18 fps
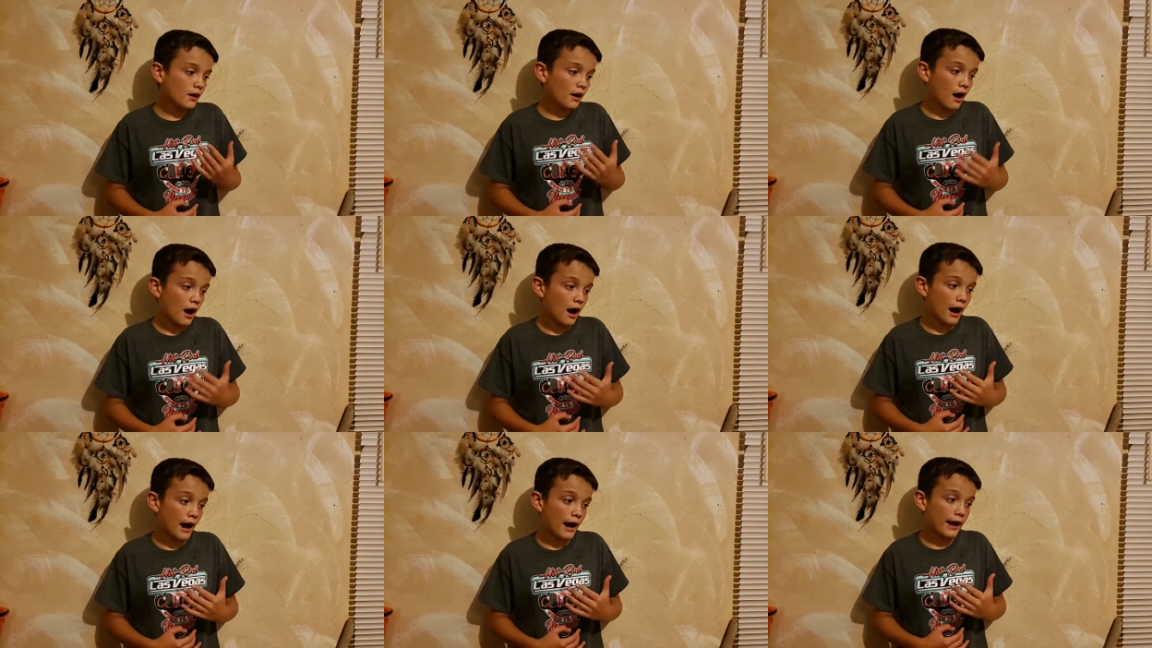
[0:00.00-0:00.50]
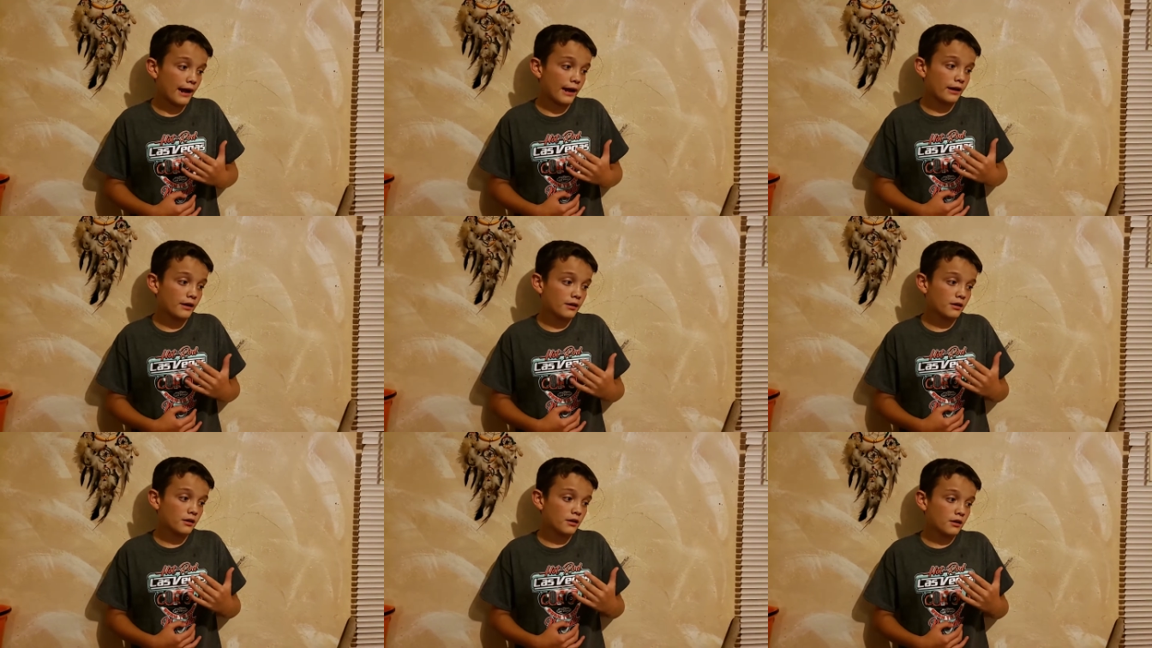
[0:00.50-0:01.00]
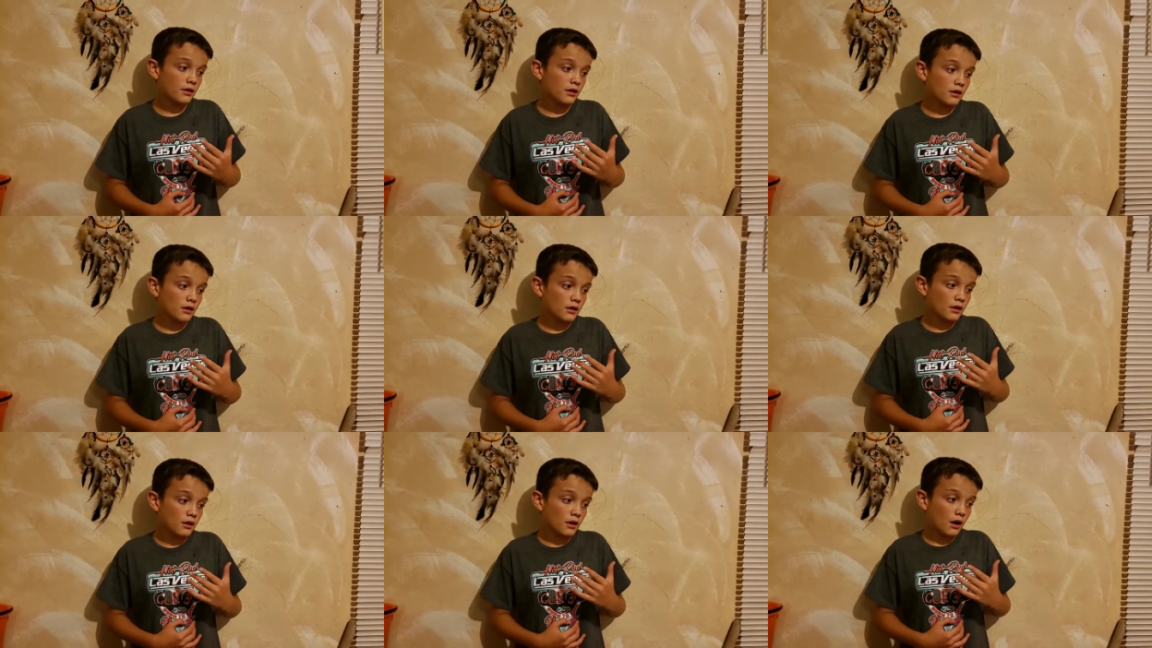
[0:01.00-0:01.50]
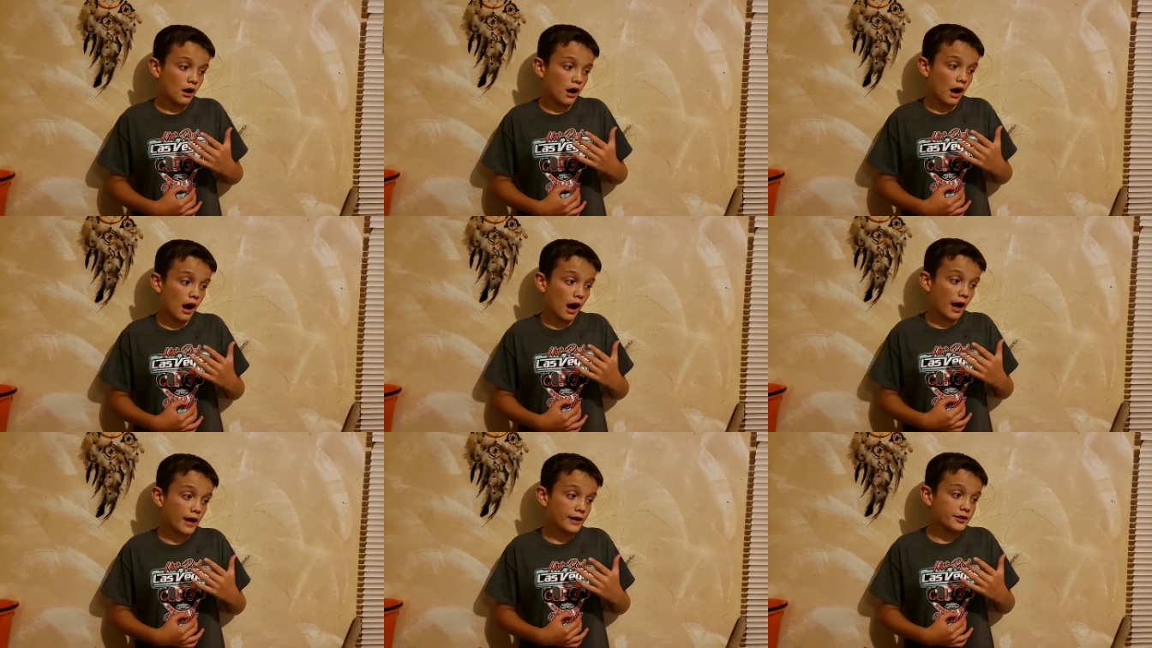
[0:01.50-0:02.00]
I
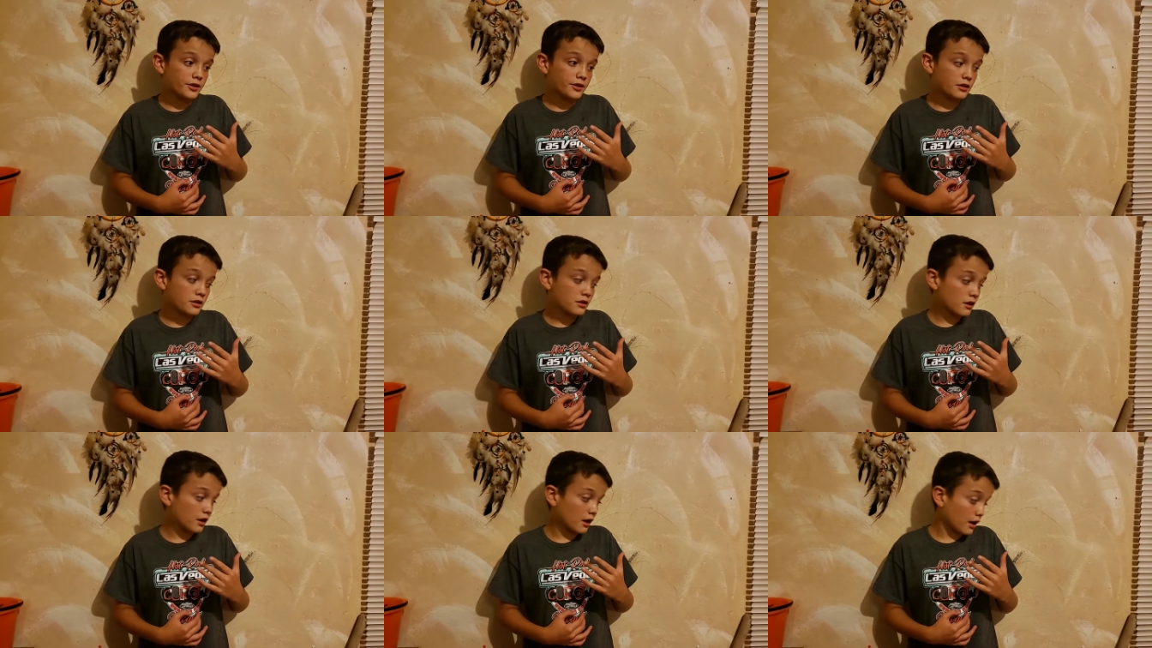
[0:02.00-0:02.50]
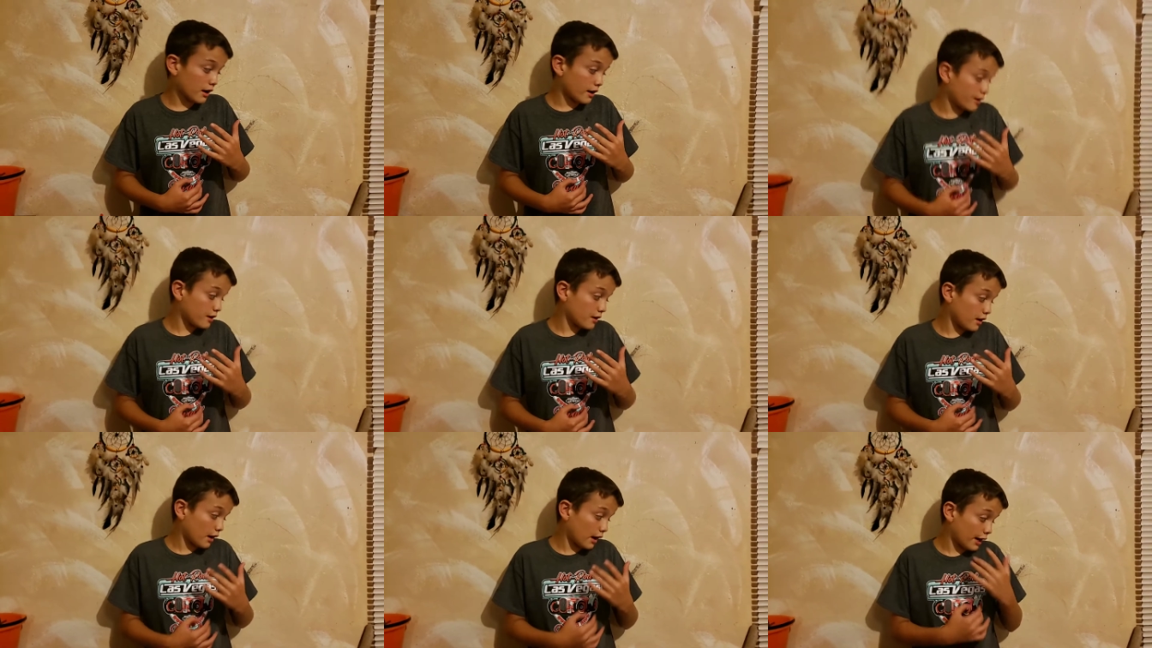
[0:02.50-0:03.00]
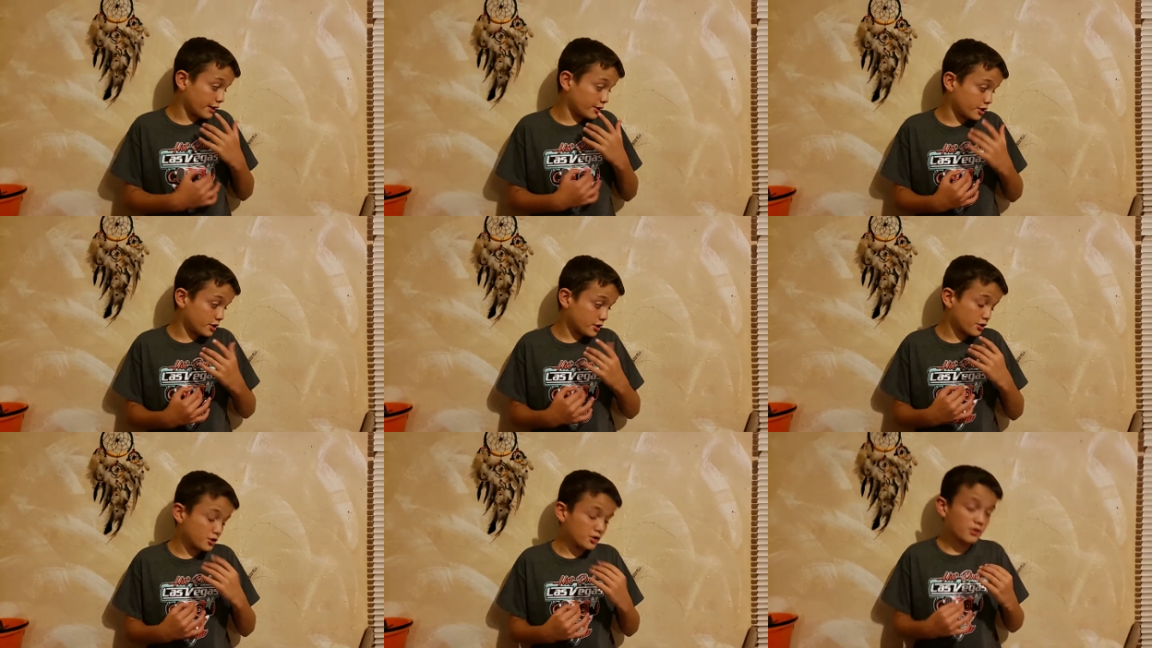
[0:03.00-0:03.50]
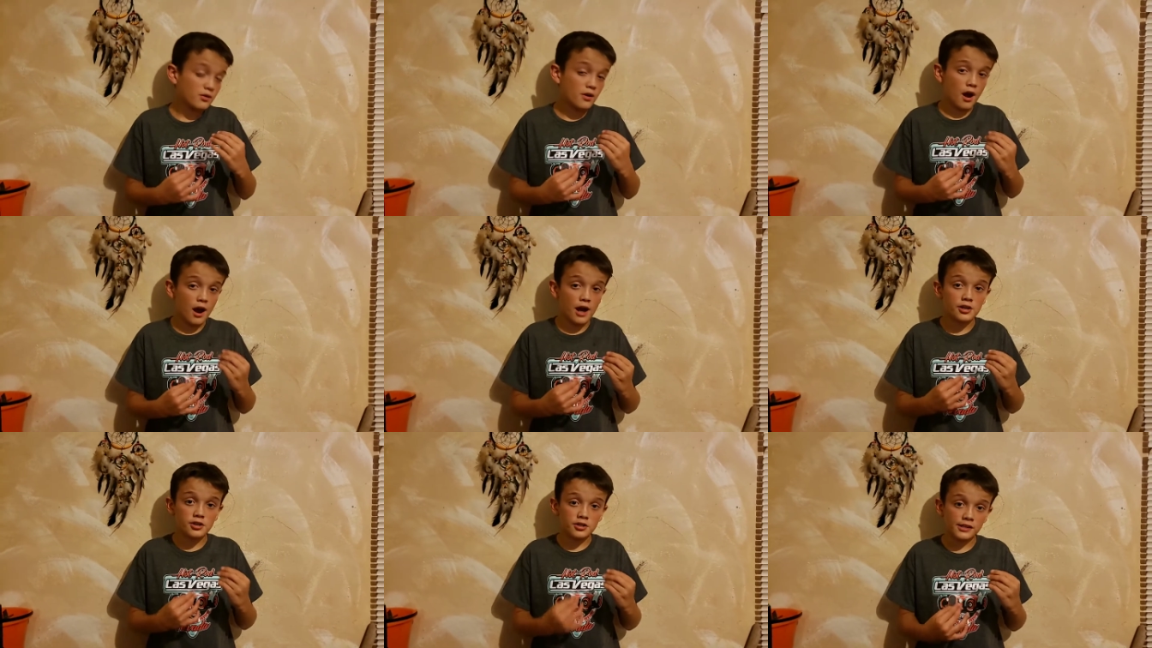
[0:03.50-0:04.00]
I just got I just
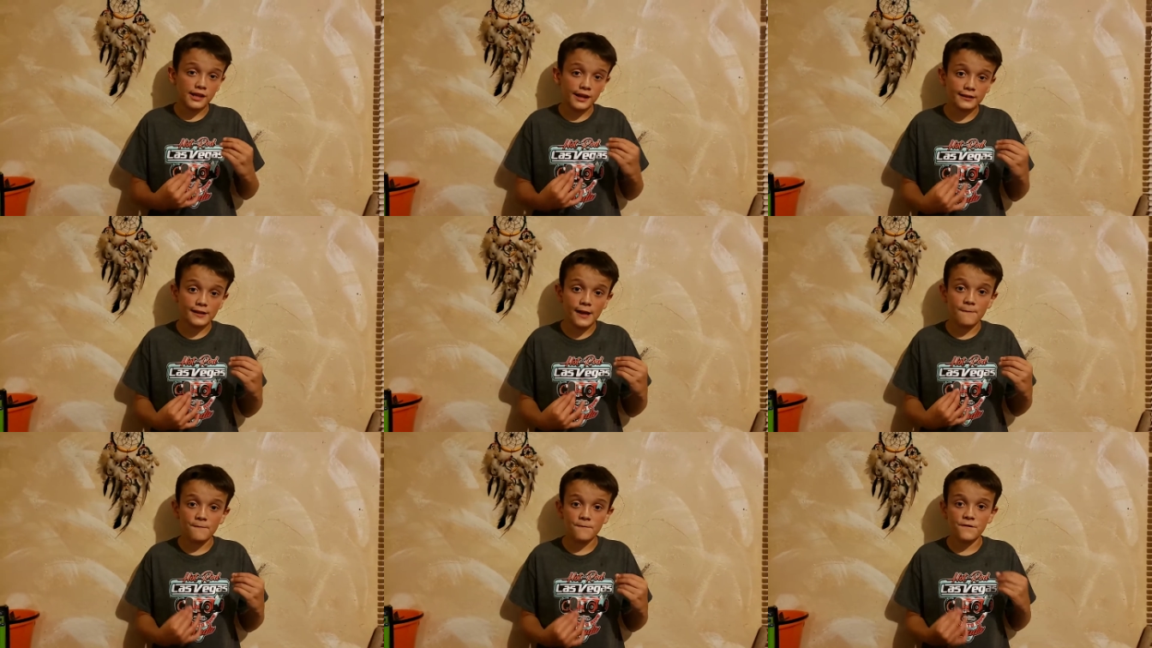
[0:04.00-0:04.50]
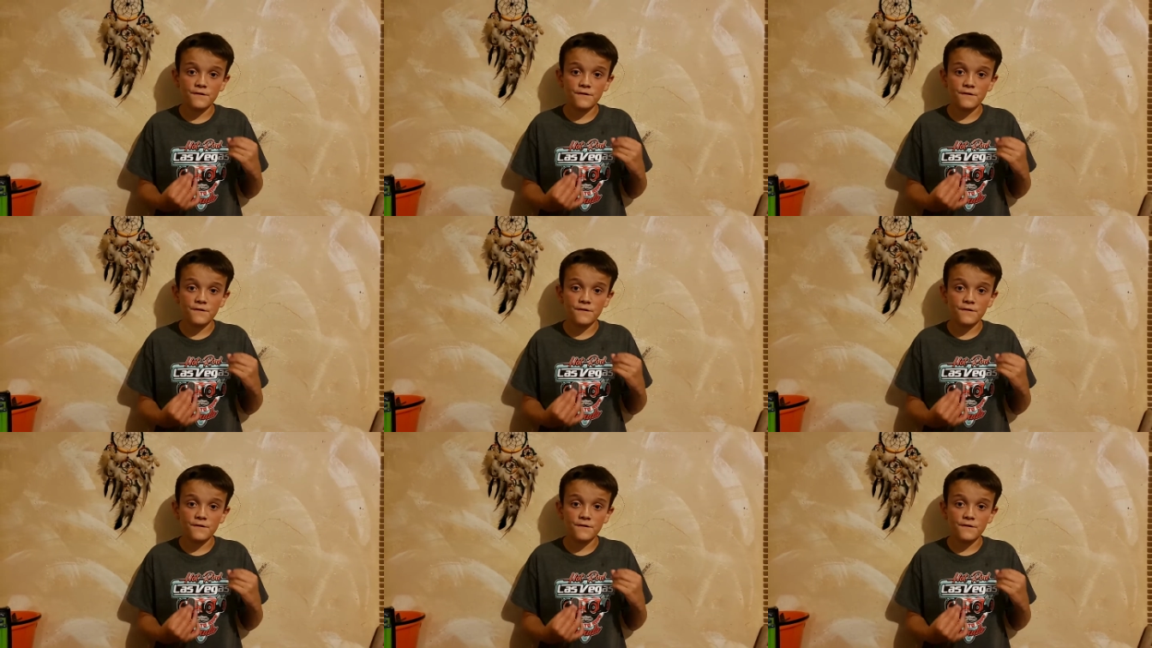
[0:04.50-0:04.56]
I just had that.